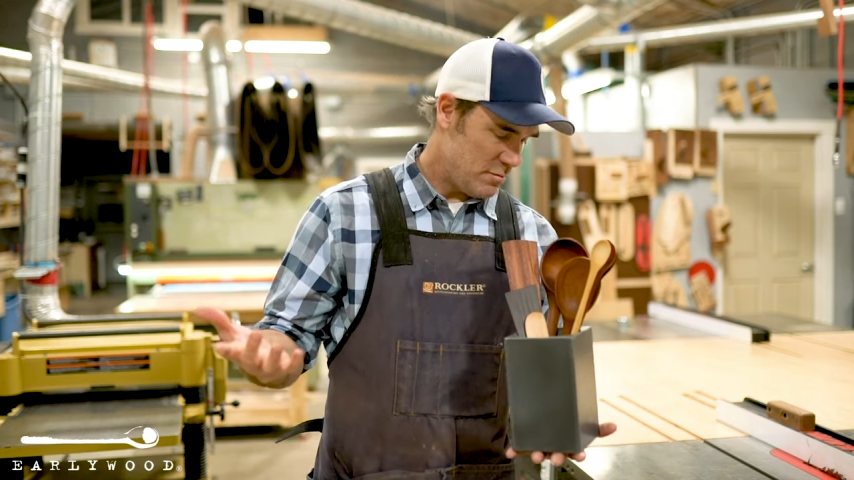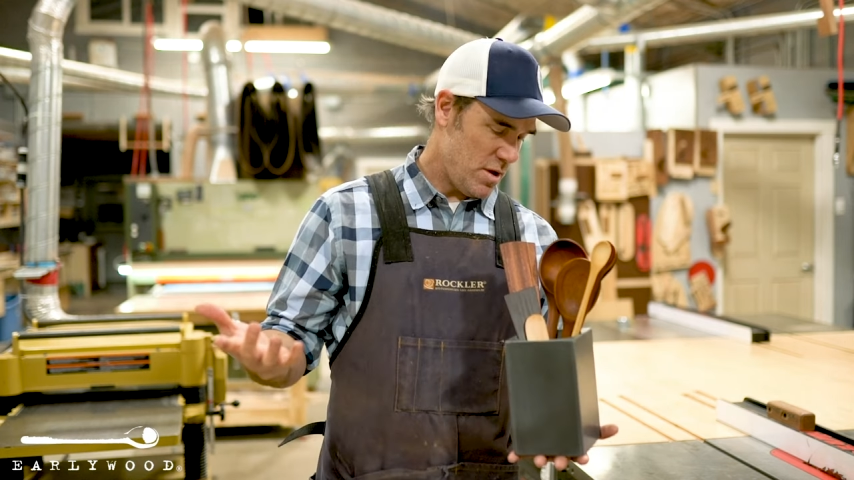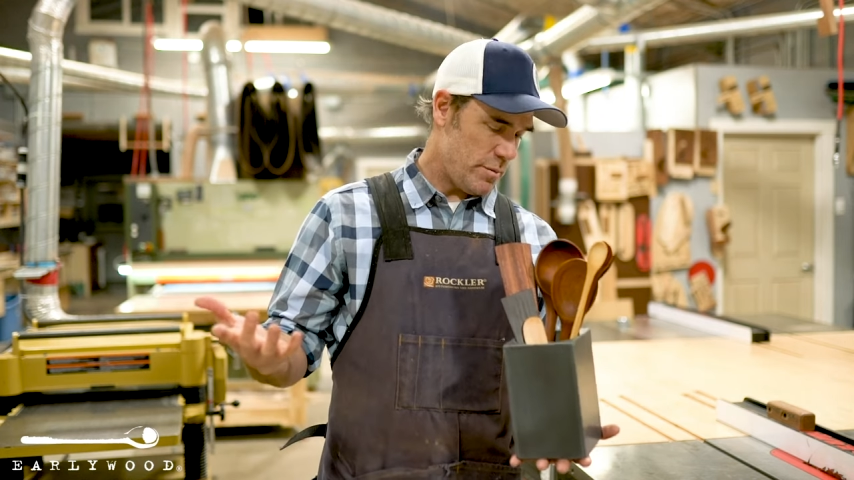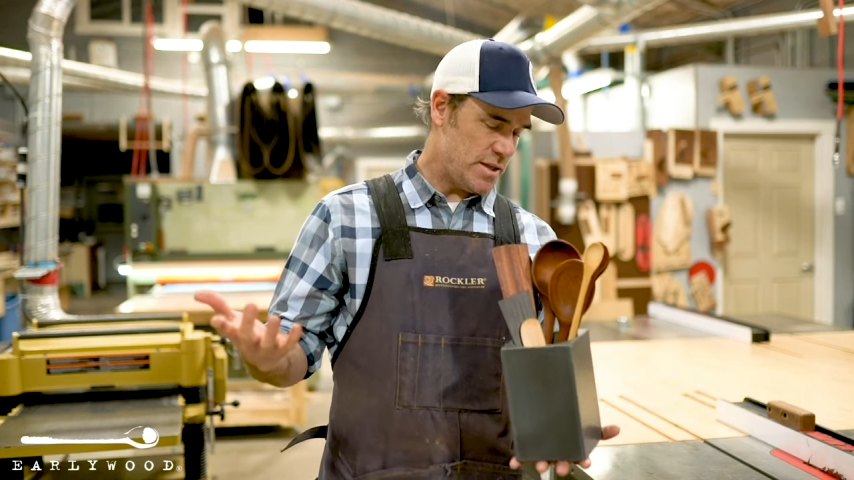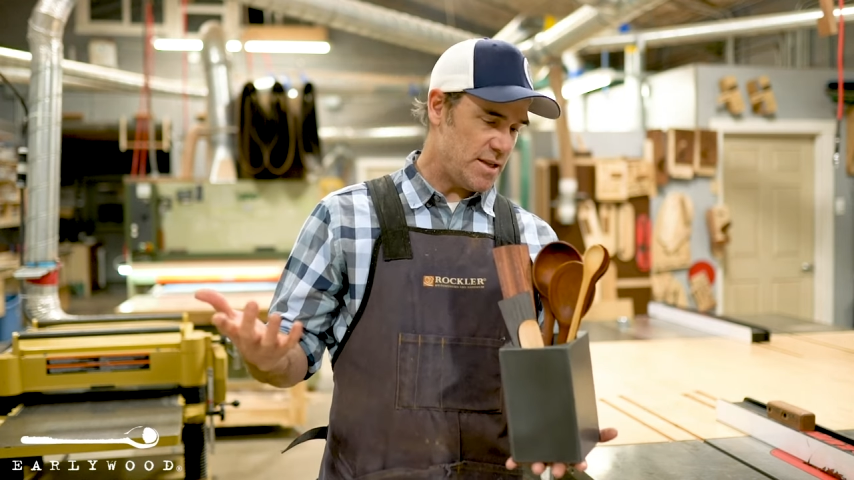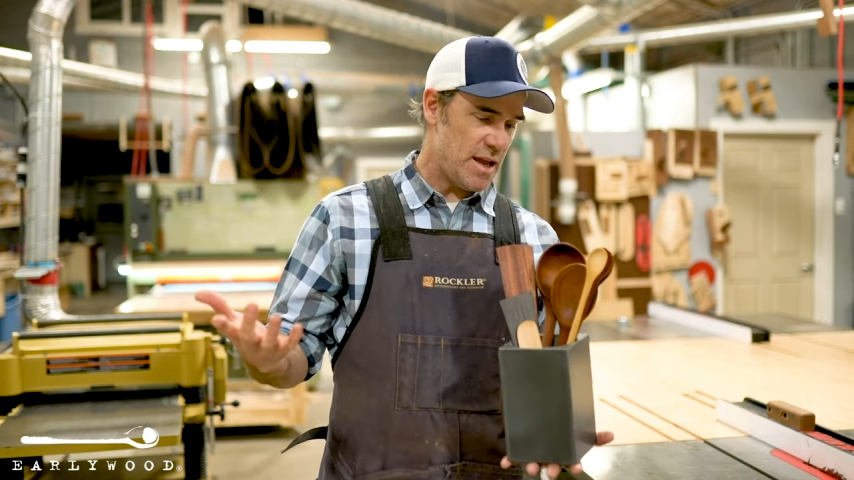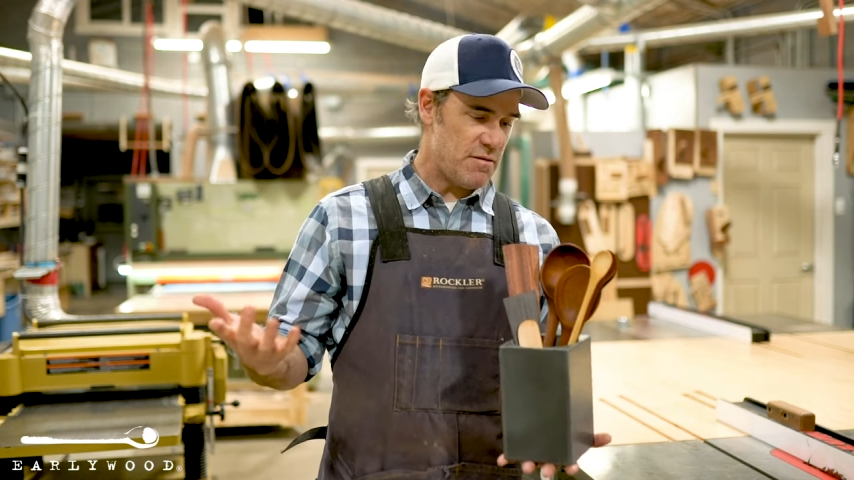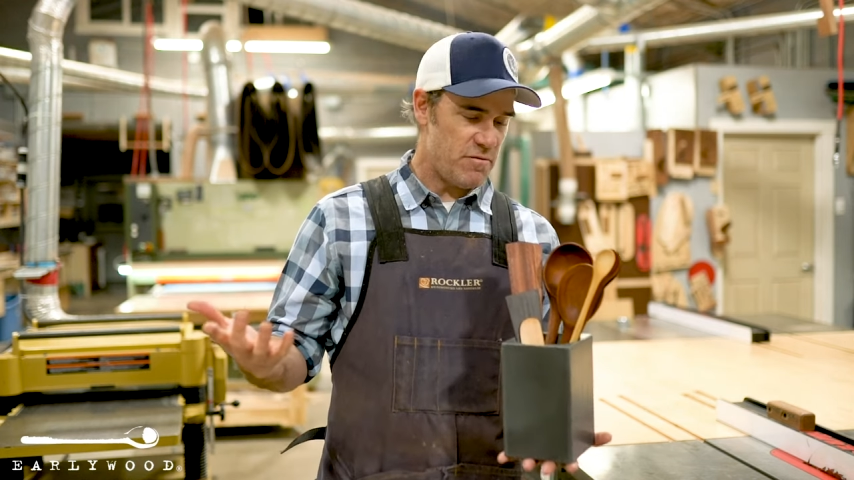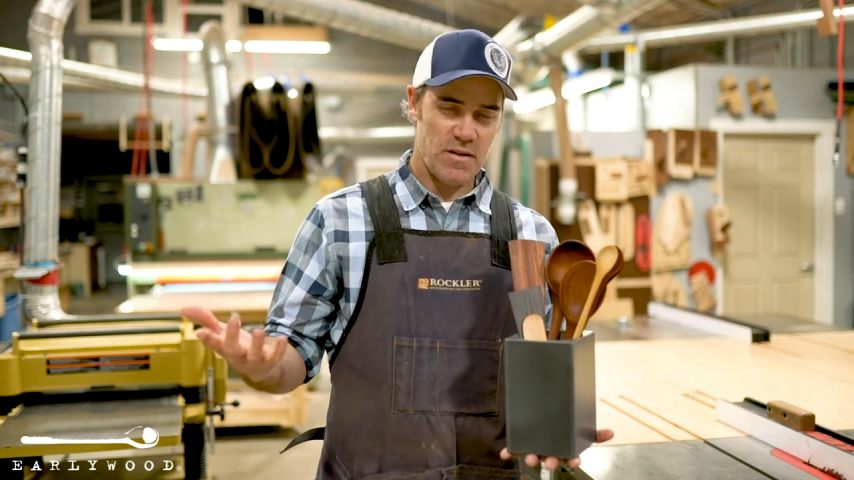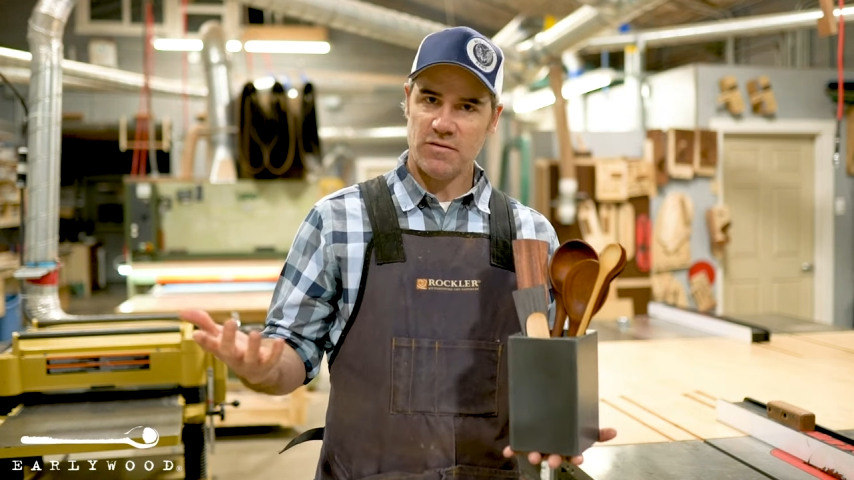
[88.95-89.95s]
maybe
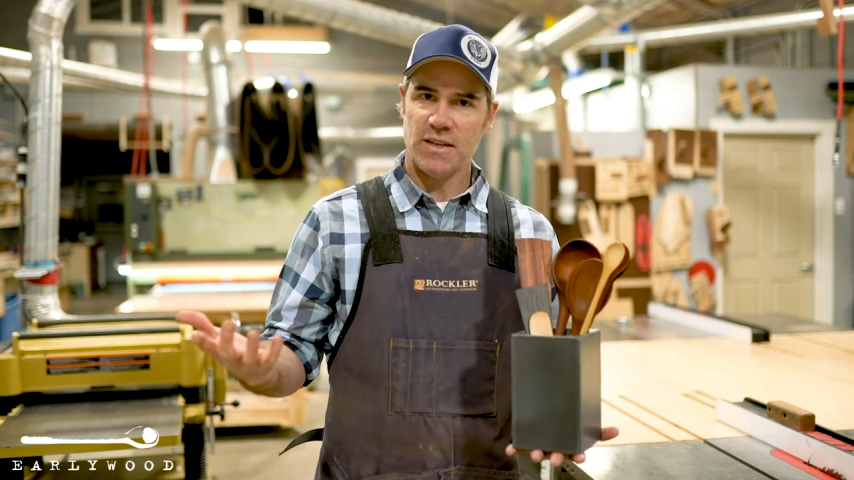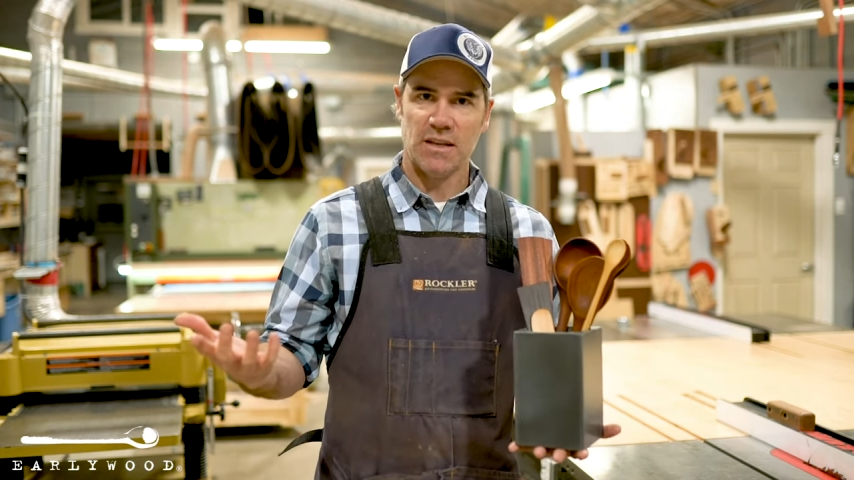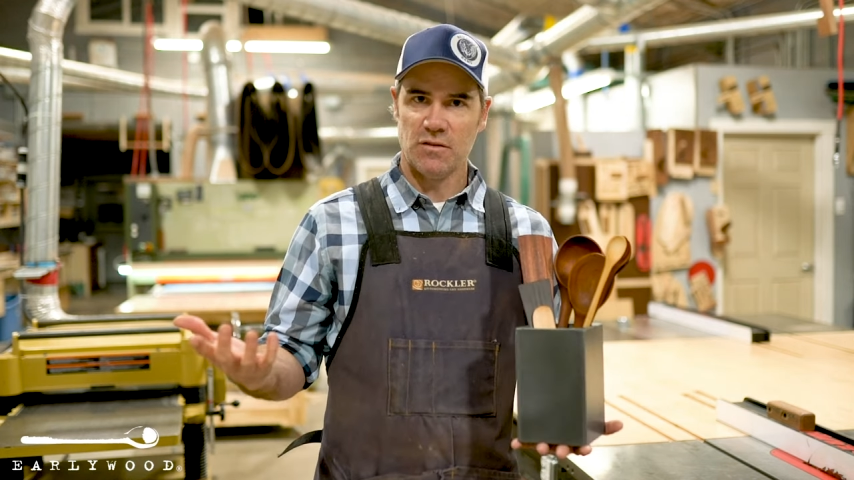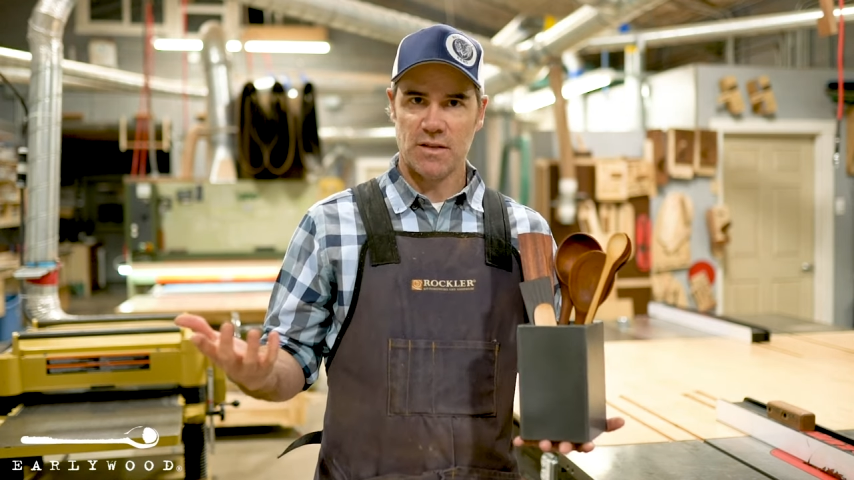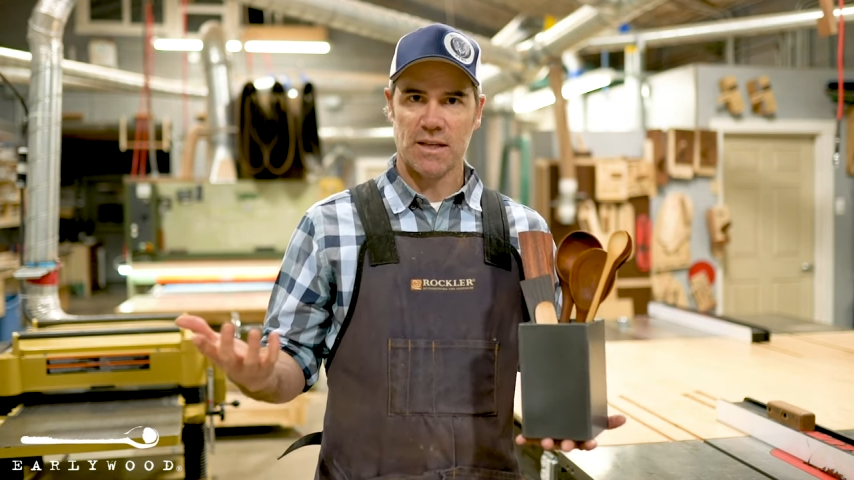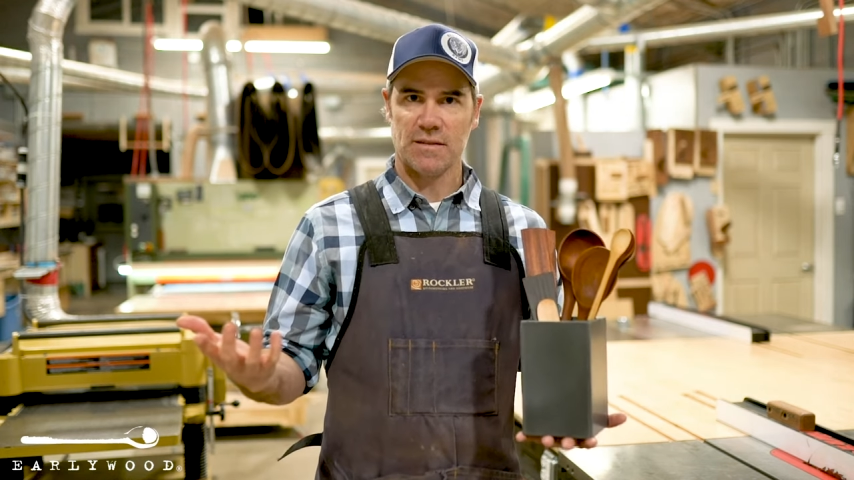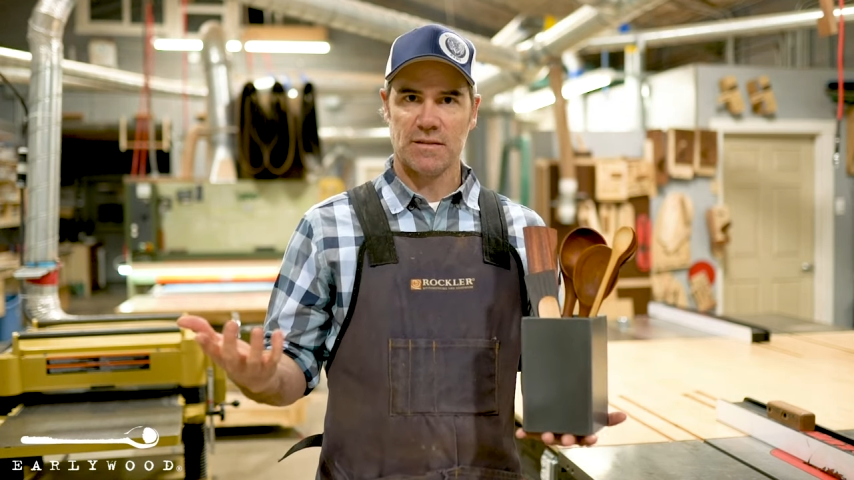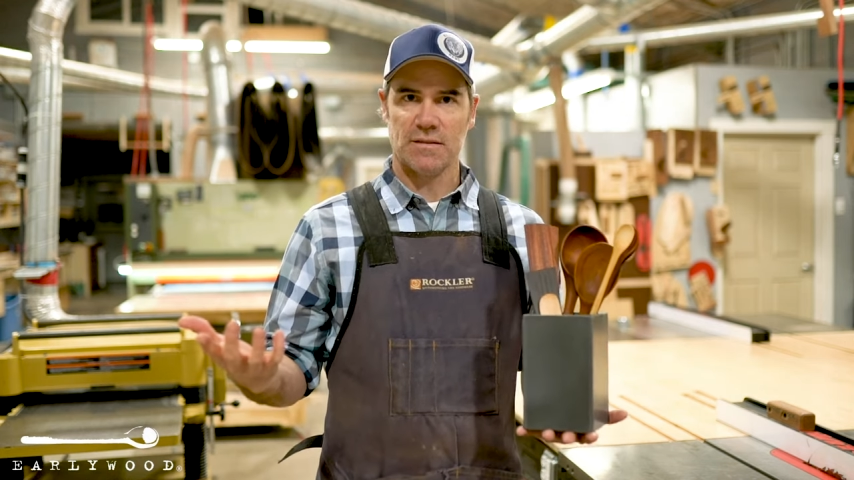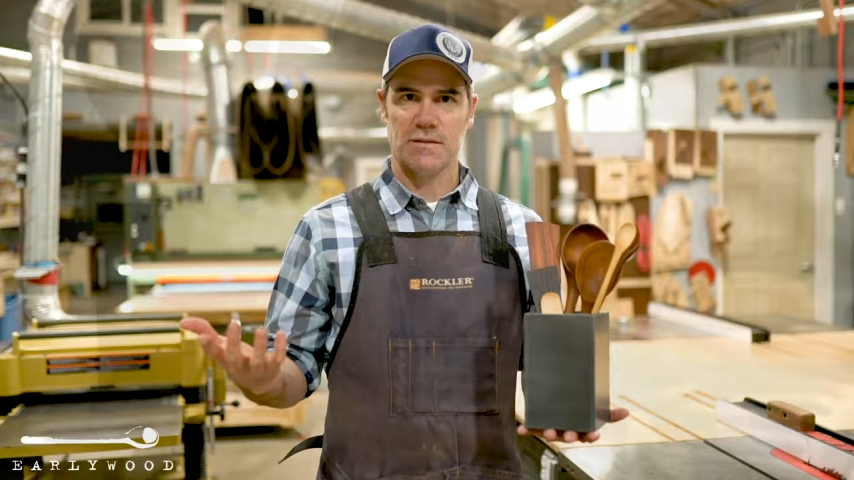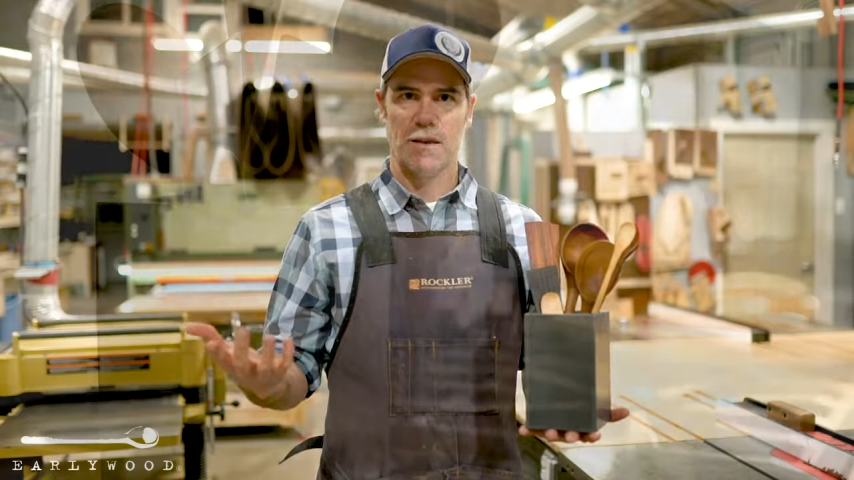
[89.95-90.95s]
10, 15
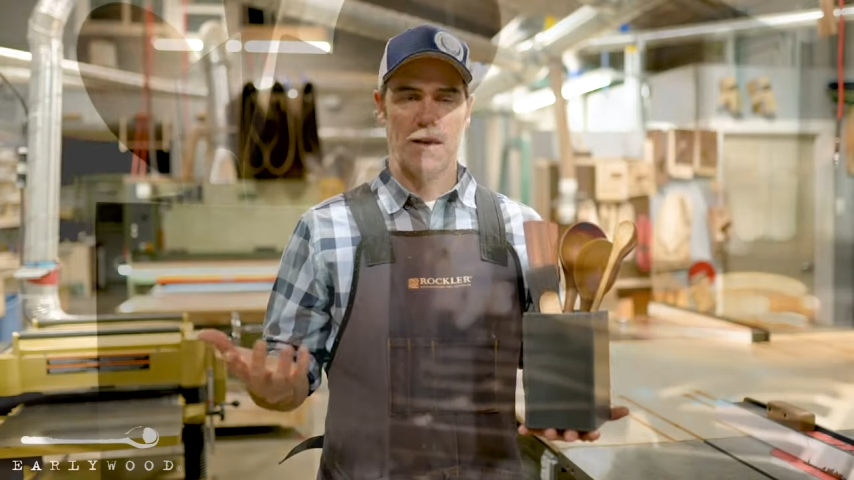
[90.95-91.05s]
utensils